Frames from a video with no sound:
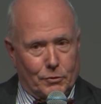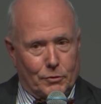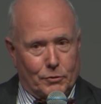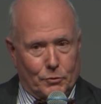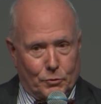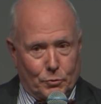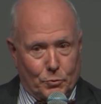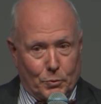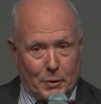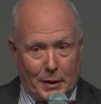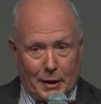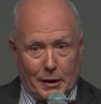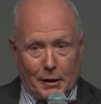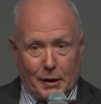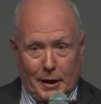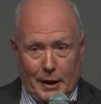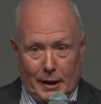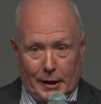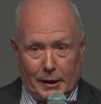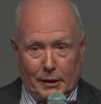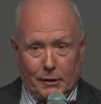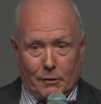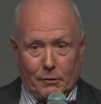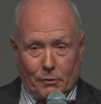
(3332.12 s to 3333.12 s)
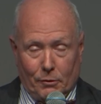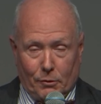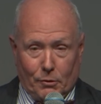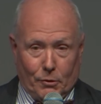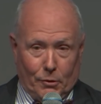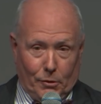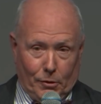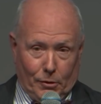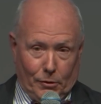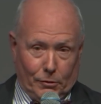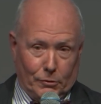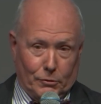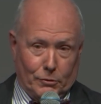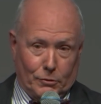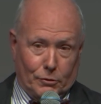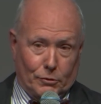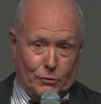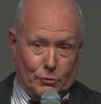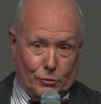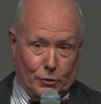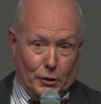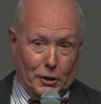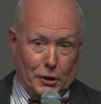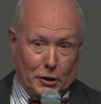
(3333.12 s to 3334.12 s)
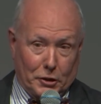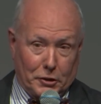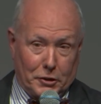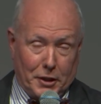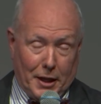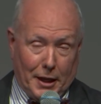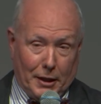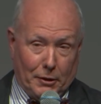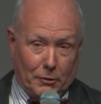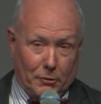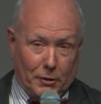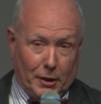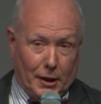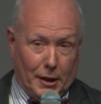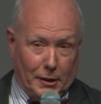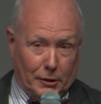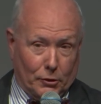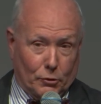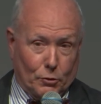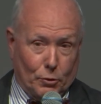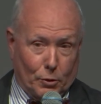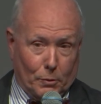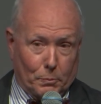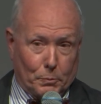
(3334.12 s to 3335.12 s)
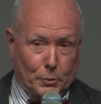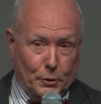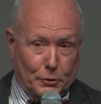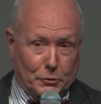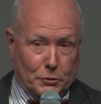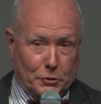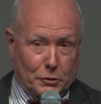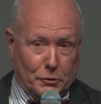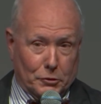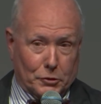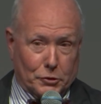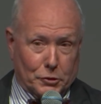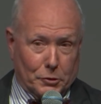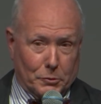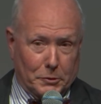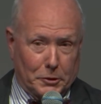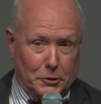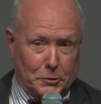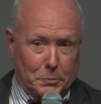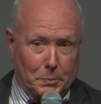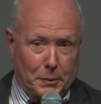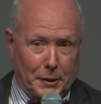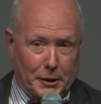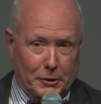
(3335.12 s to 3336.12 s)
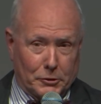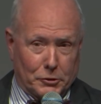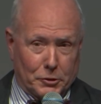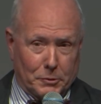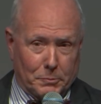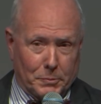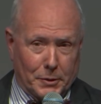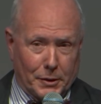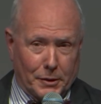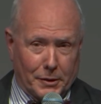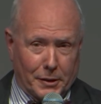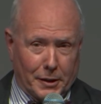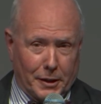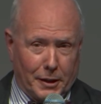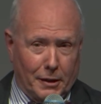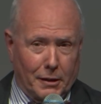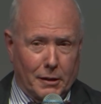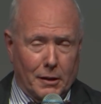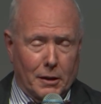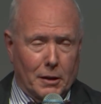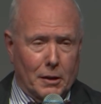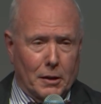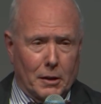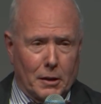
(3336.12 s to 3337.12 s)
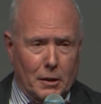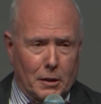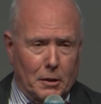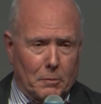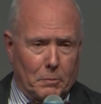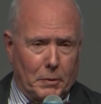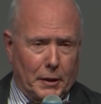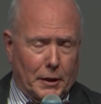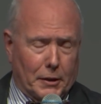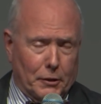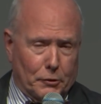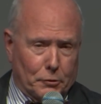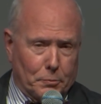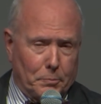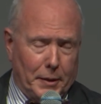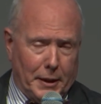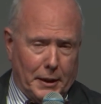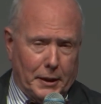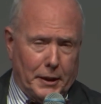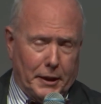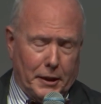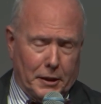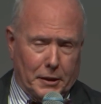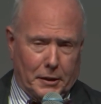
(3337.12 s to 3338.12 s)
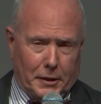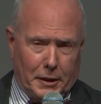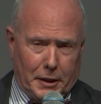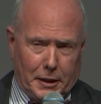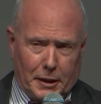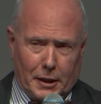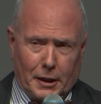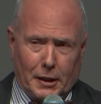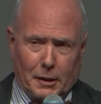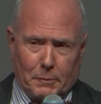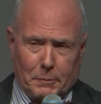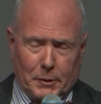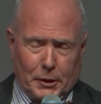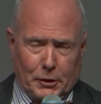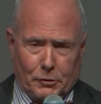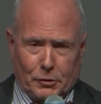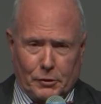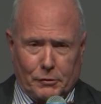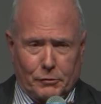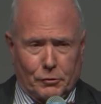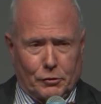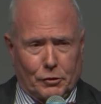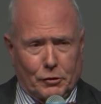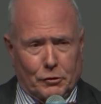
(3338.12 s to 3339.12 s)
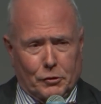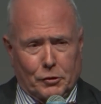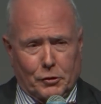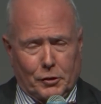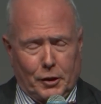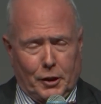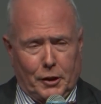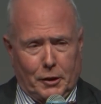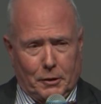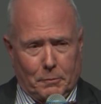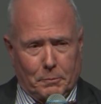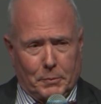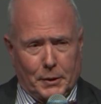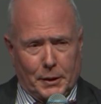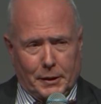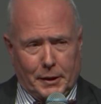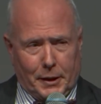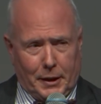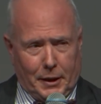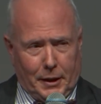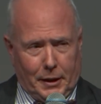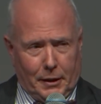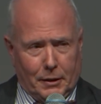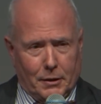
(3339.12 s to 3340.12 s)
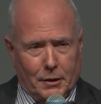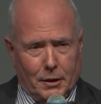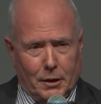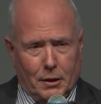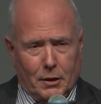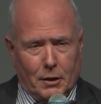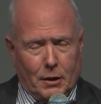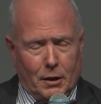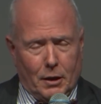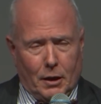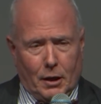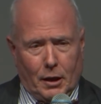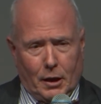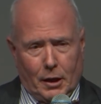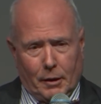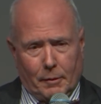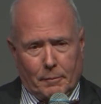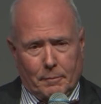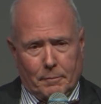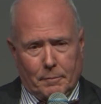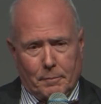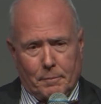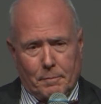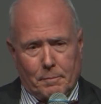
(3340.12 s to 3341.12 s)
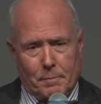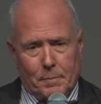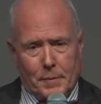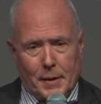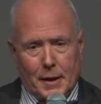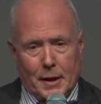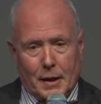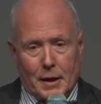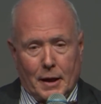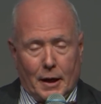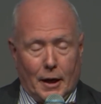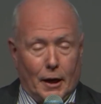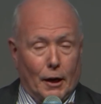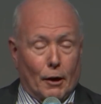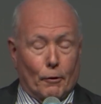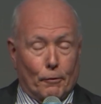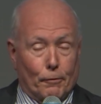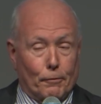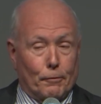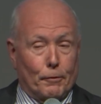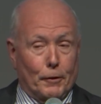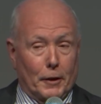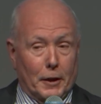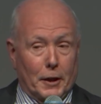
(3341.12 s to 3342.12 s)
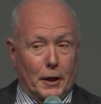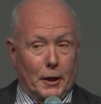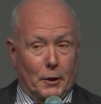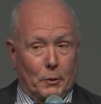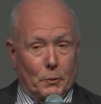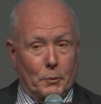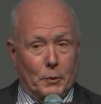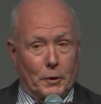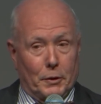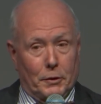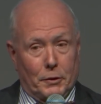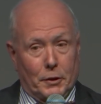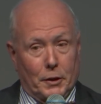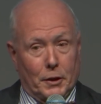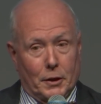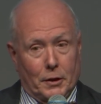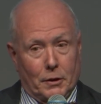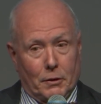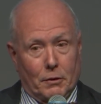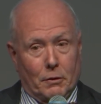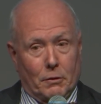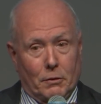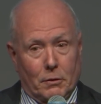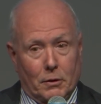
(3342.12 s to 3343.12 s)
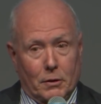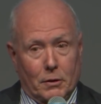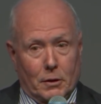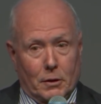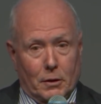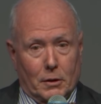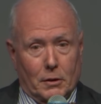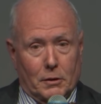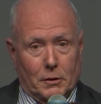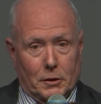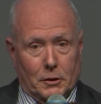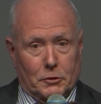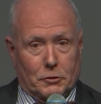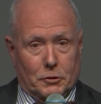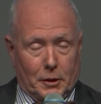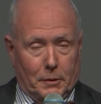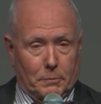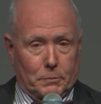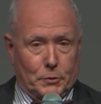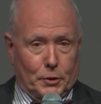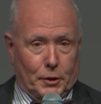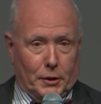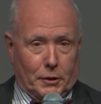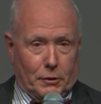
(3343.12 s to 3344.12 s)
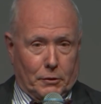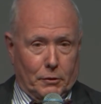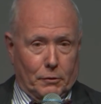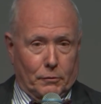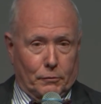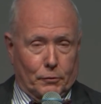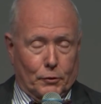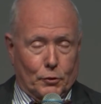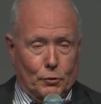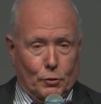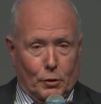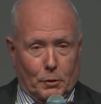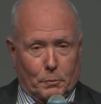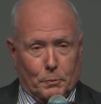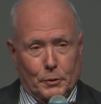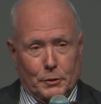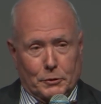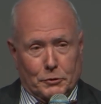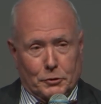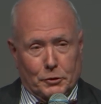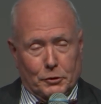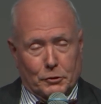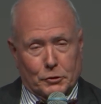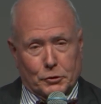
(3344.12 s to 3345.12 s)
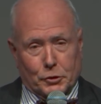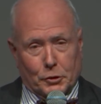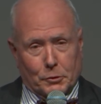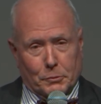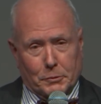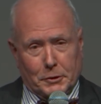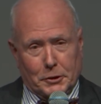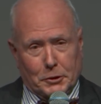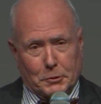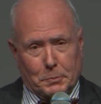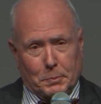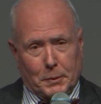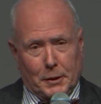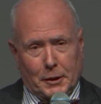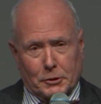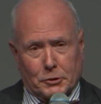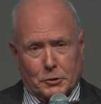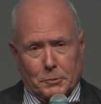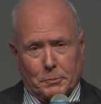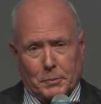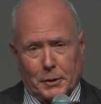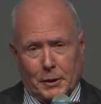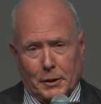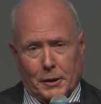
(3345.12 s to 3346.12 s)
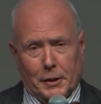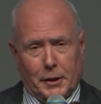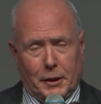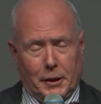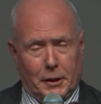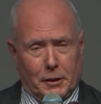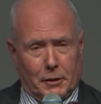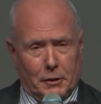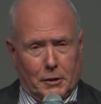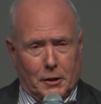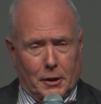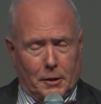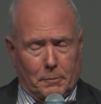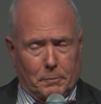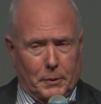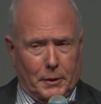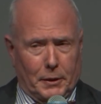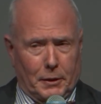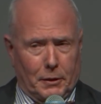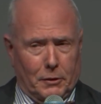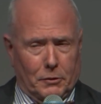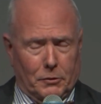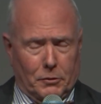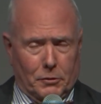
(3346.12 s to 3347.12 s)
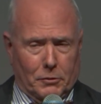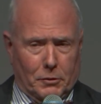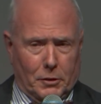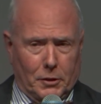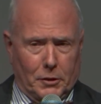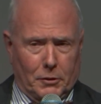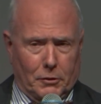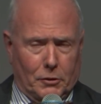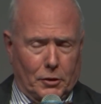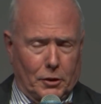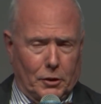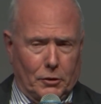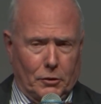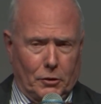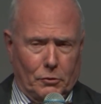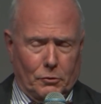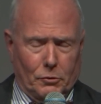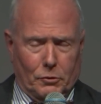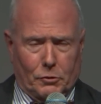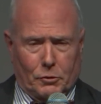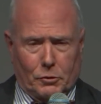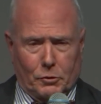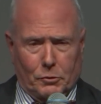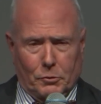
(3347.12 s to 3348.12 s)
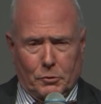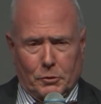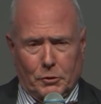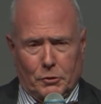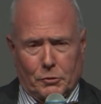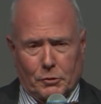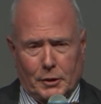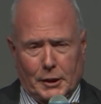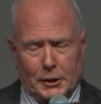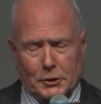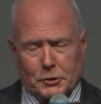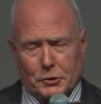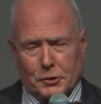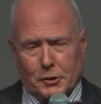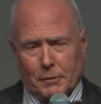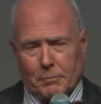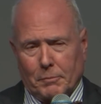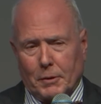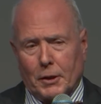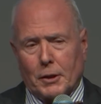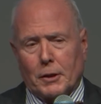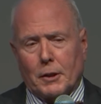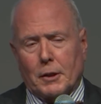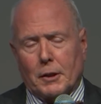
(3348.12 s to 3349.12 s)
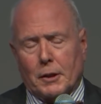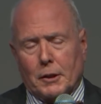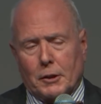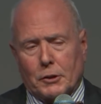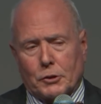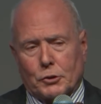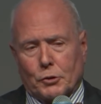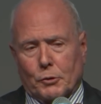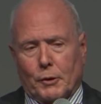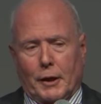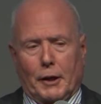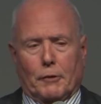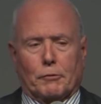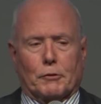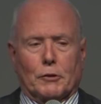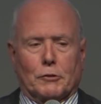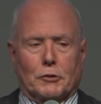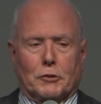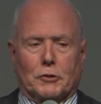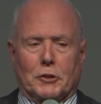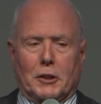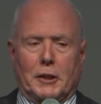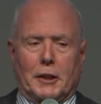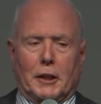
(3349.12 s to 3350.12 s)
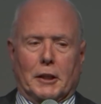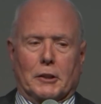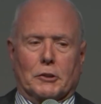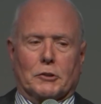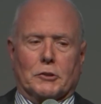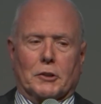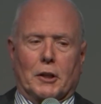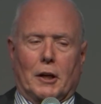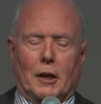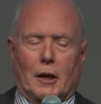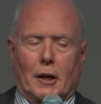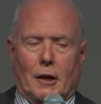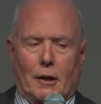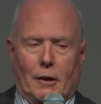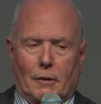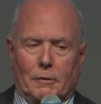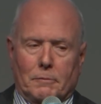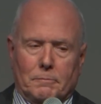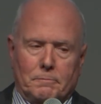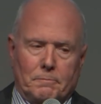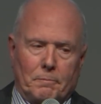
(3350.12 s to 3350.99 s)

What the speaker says: dwell on or drill down on corporate social responsibility, because many of the elements of sustainability are fitting within the subject of corporate social responsibility, and companies continue to address them. So after CSR,